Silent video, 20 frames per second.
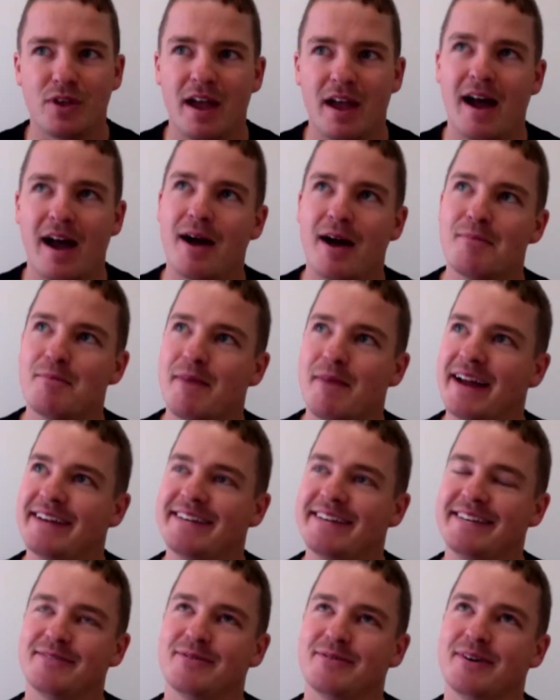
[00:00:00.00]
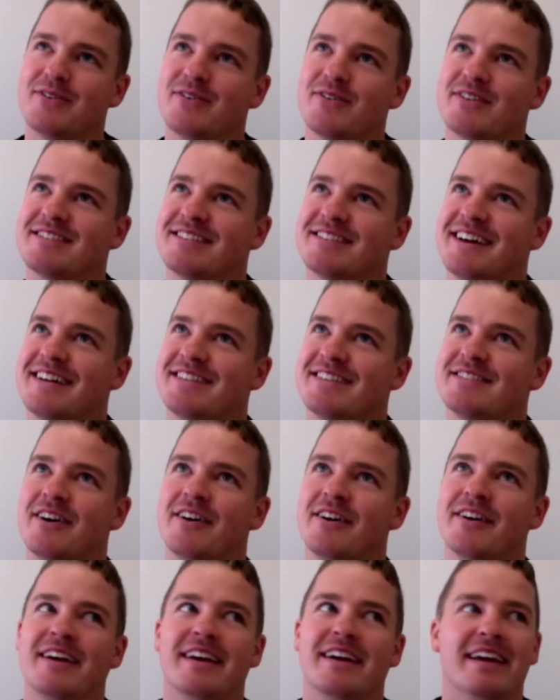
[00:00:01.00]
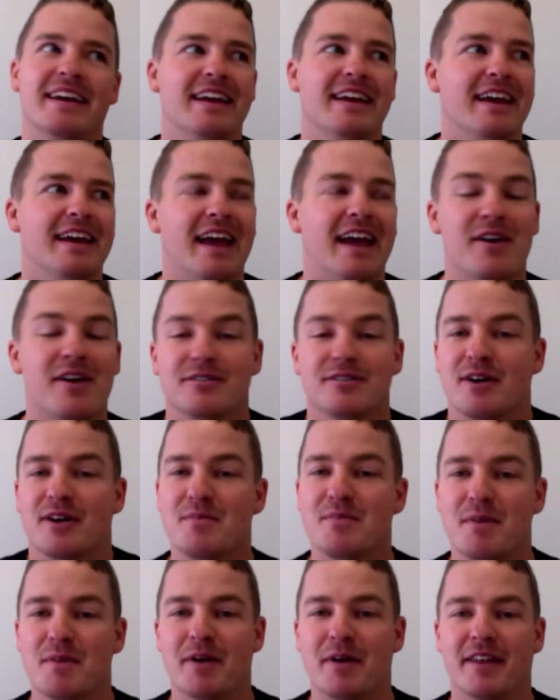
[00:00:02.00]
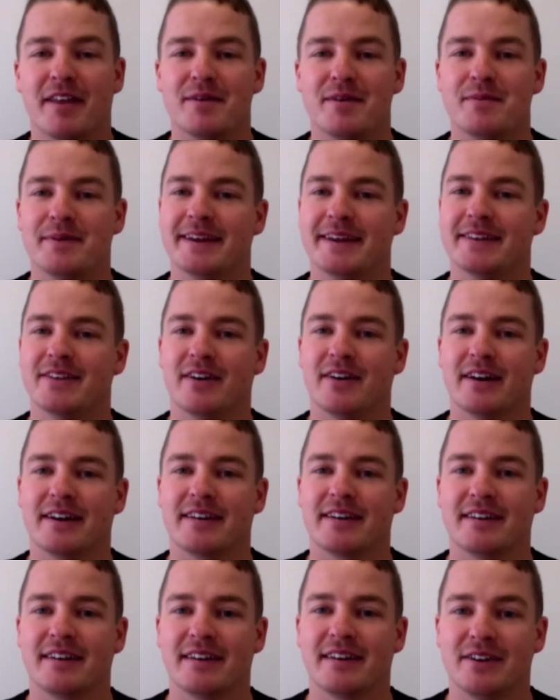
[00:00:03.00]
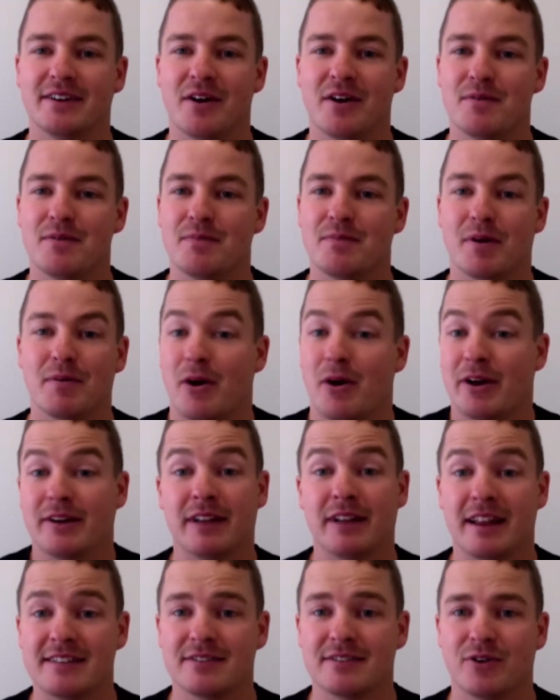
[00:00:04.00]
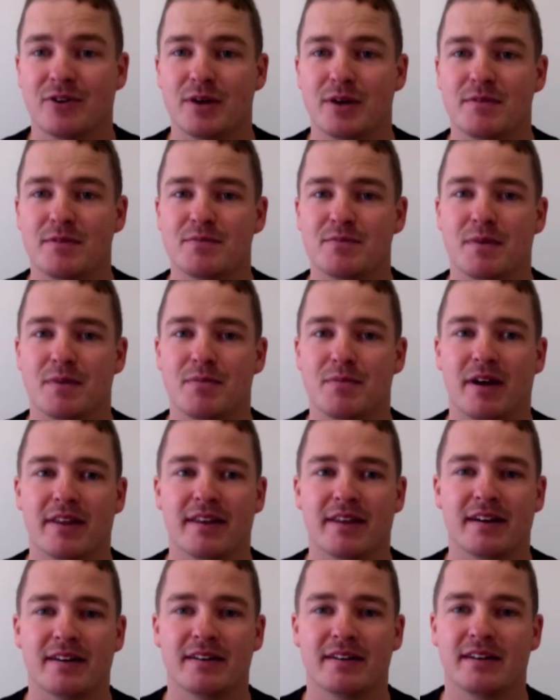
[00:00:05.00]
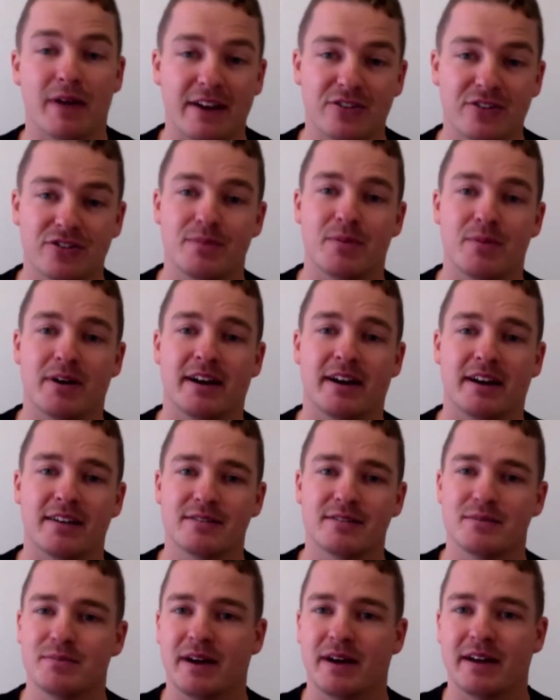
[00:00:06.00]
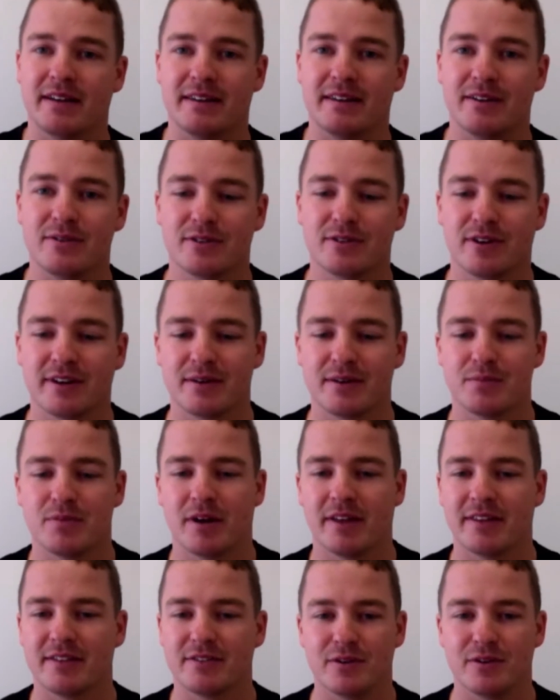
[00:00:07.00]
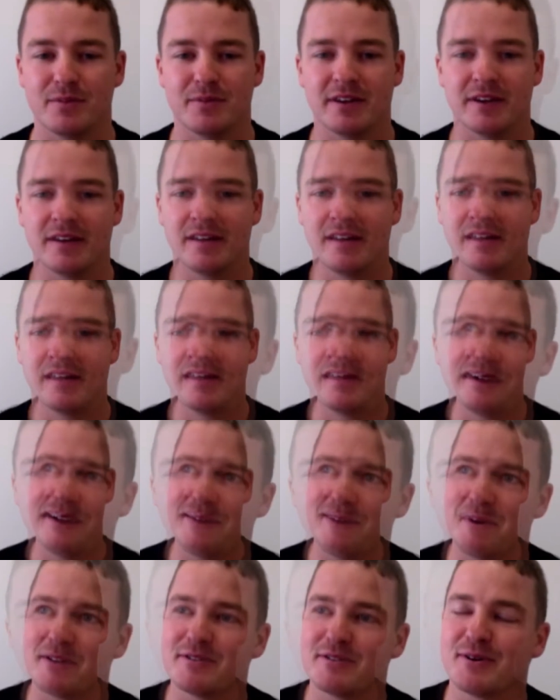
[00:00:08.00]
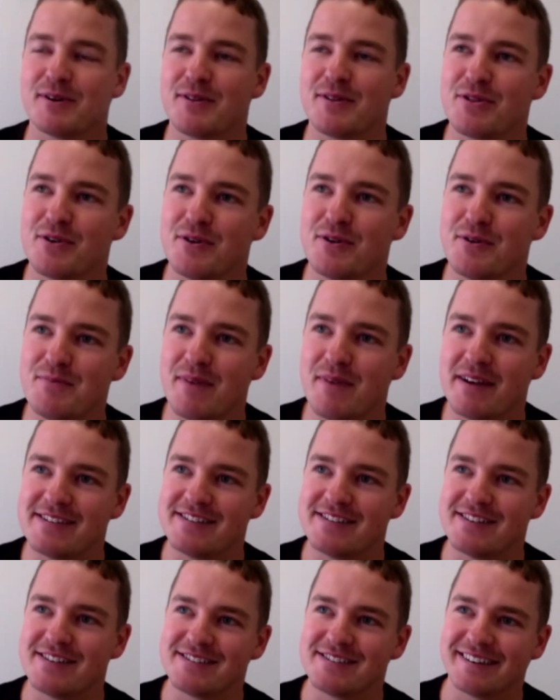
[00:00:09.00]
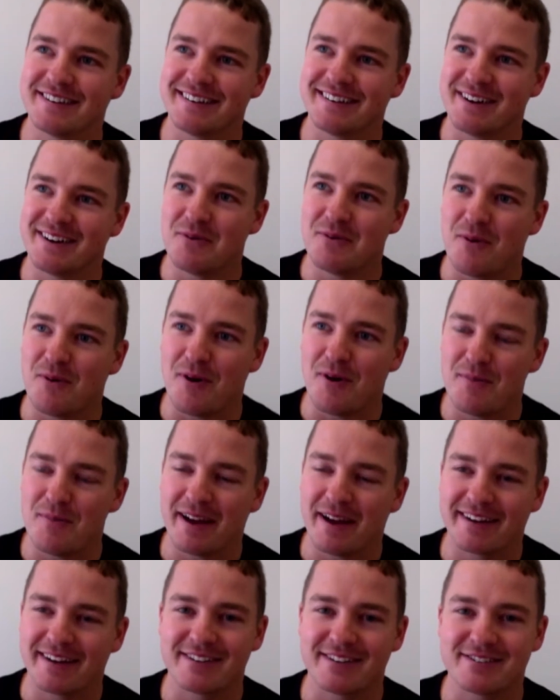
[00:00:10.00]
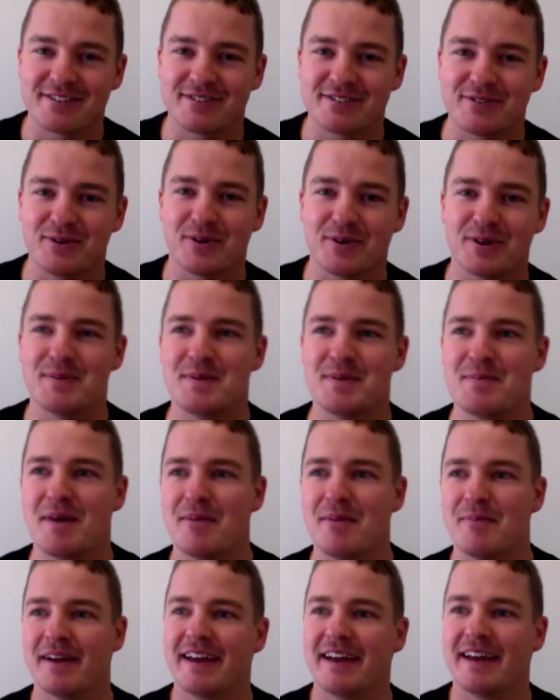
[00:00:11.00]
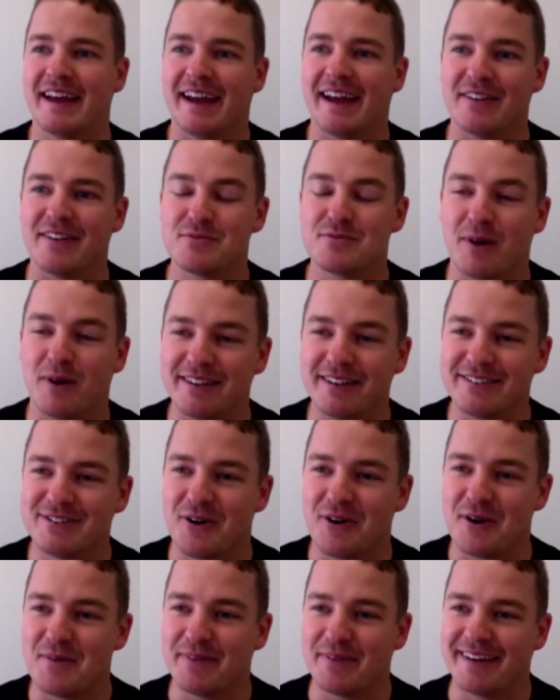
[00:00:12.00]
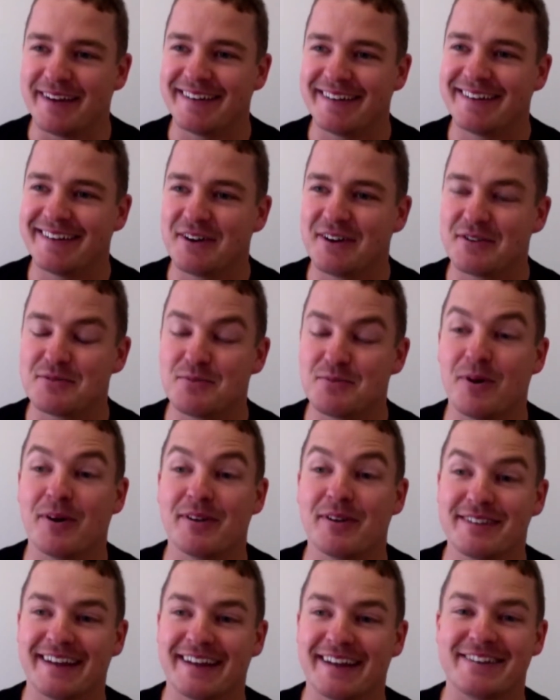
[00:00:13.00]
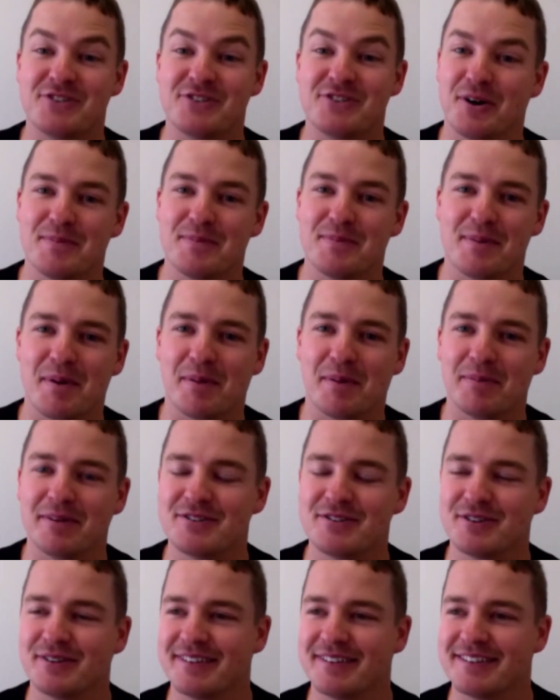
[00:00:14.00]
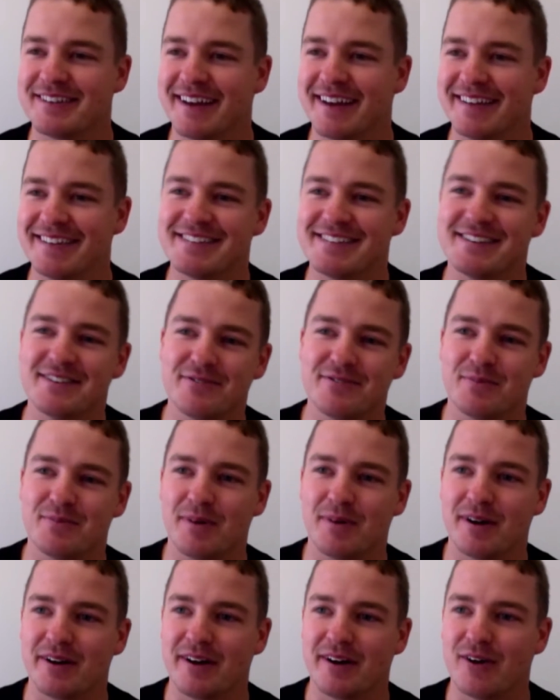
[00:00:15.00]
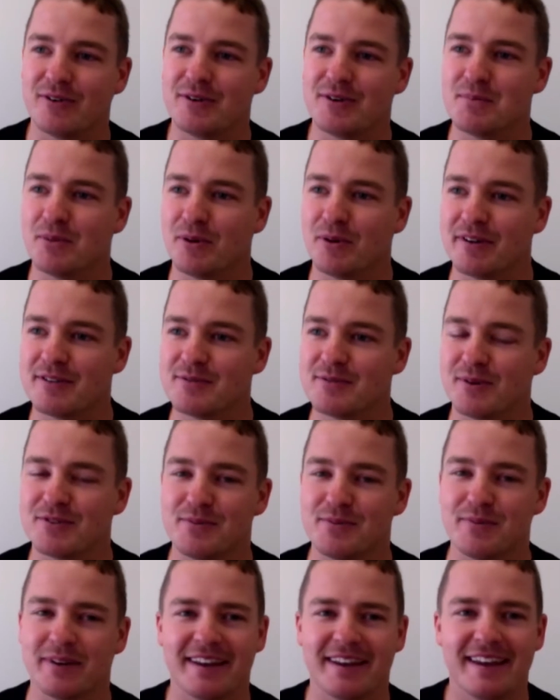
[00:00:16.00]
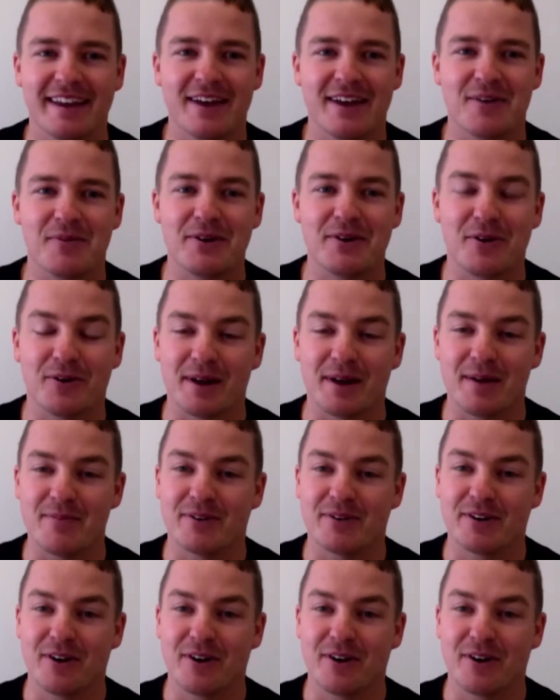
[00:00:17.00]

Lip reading: Matty, where do I start? So he was like my brother, man. I classified him as my brother, actually my cousin, but he was like a brother to me. I was looking through messages a while back because I was talking to my mum, and there's one time there, I had a job. I probably shouldn't say this if my old employer's watching, but we caught up for